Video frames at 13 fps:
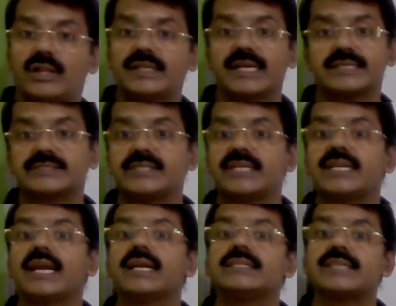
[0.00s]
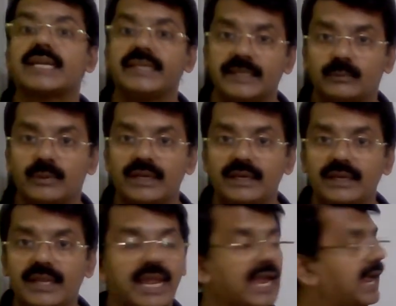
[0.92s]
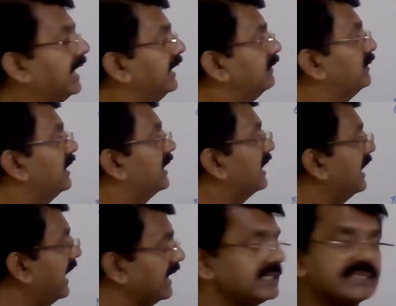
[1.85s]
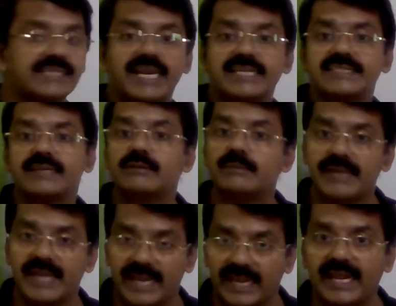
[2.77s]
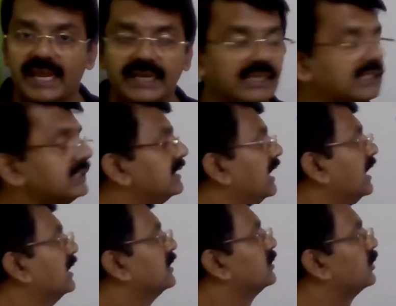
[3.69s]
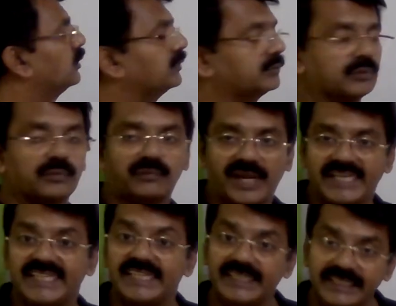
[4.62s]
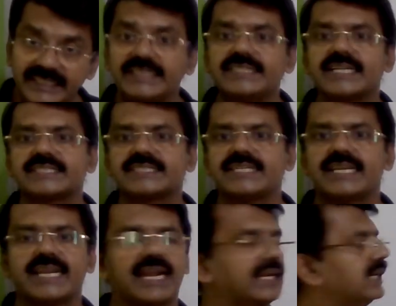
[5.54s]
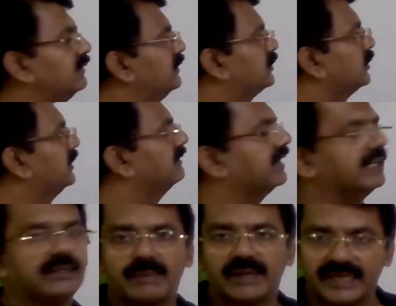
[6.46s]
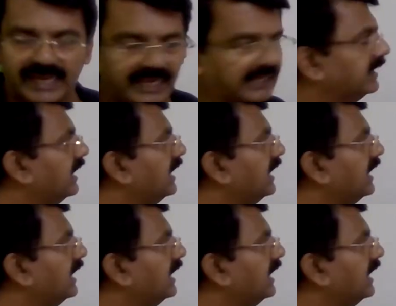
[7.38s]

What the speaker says: the exterior angles are equal, and if there are n sides there will be n angles. So to find each exterior angle we should divide it by n.